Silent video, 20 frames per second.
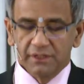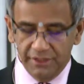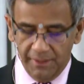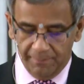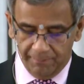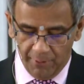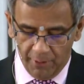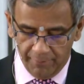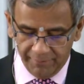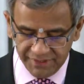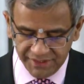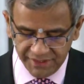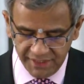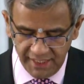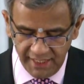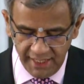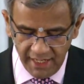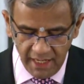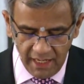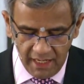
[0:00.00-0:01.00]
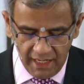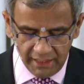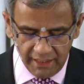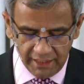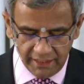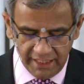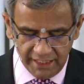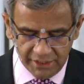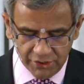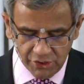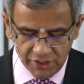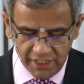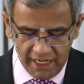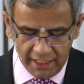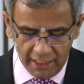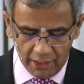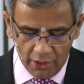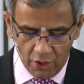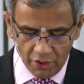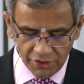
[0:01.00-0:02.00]
diplomacy, and a need to
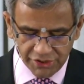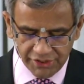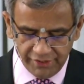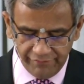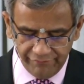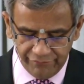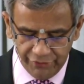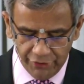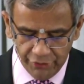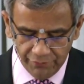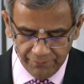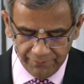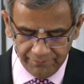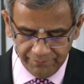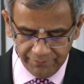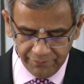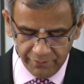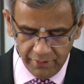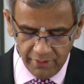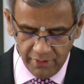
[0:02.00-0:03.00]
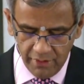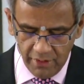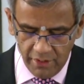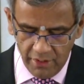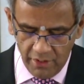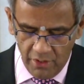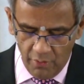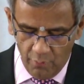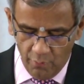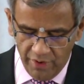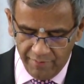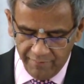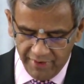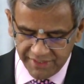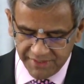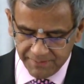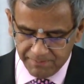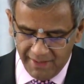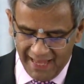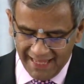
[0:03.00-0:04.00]
take a long-term view. We
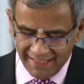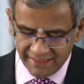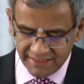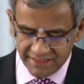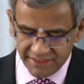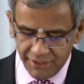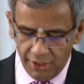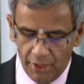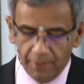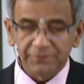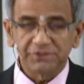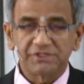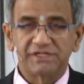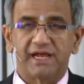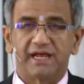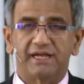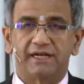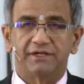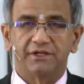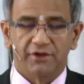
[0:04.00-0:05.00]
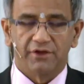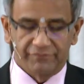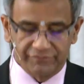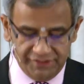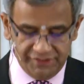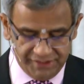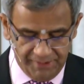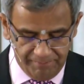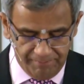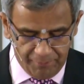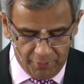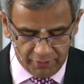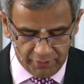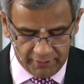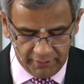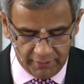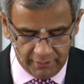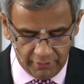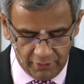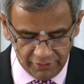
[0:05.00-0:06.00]
must balance the optionality of this
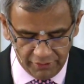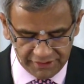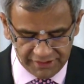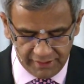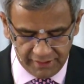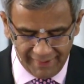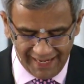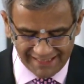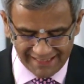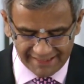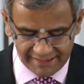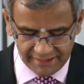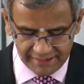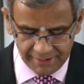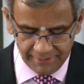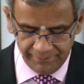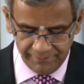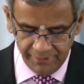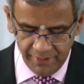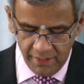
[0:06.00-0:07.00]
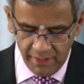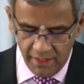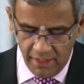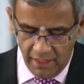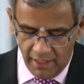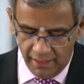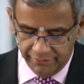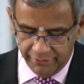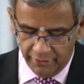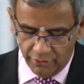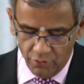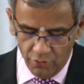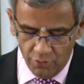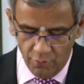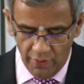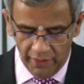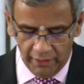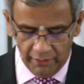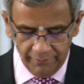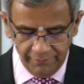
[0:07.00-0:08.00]
important long-term asset and the
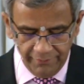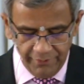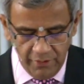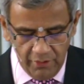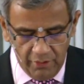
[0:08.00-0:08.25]
goodwill